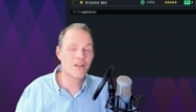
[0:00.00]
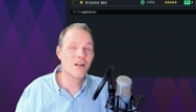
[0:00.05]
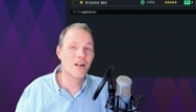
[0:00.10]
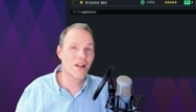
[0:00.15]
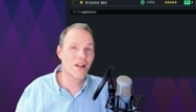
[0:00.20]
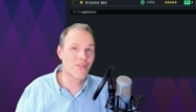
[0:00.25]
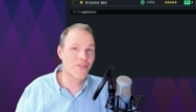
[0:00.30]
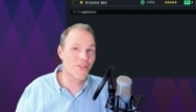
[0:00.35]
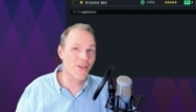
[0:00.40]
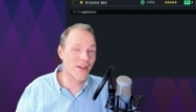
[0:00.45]

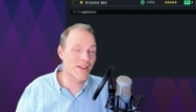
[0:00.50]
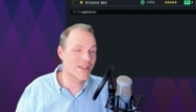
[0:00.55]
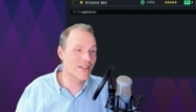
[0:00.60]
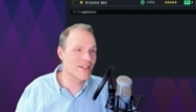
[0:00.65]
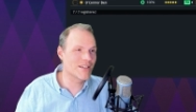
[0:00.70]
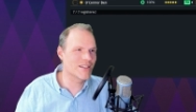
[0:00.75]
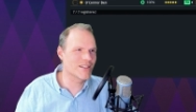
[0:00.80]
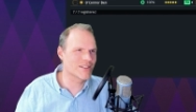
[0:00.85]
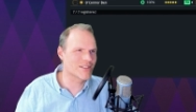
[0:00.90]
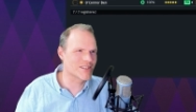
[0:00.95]
And there
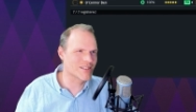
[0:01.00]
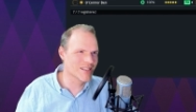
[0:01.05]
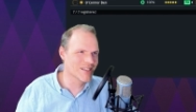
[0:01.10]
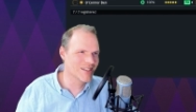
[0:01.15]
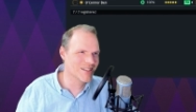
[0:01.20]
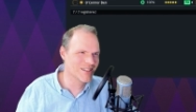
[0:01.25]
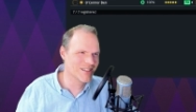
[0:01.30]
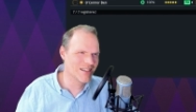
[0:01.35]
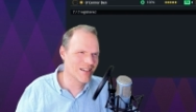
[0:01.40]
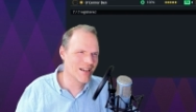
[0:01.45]
he is,
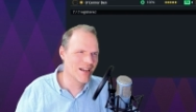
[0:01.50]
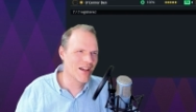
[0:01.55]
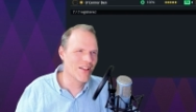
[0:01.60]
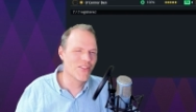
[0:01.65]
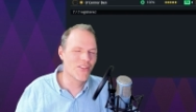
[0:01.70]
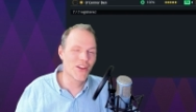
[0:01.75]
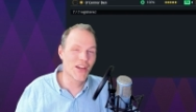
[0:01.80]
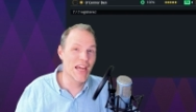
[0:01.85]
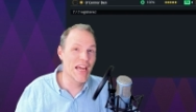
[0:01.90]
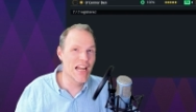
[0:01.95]

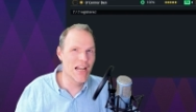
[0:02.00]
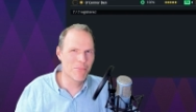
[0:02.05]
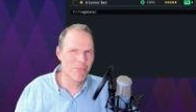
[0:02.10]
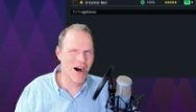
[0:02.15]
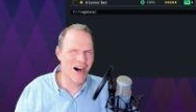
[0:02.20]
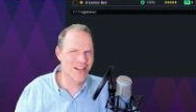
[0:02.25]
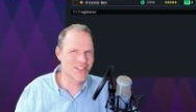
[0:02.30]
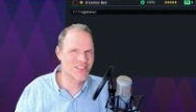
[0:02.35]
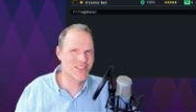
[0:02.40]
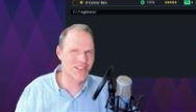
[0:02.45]
the Hill
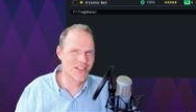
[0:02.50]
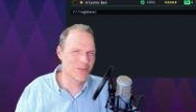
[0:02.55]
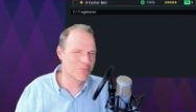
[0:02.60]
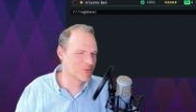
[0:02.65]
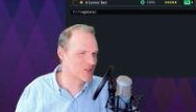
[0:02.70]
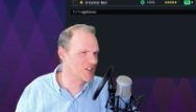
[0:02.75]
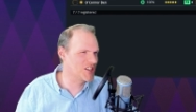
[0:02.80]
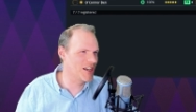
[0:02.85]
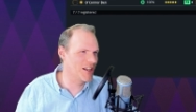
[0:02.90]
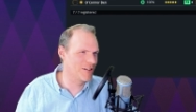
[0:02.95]
Master
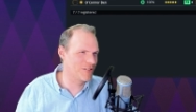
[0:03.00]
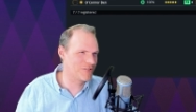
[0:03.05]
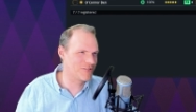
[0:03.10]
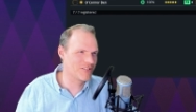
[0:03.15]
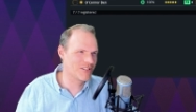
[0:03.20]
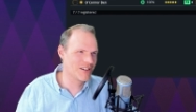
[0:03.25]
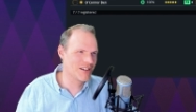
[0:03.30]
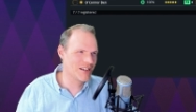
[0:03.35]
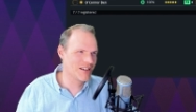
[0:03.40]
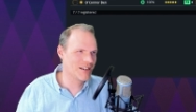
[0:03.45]
himself.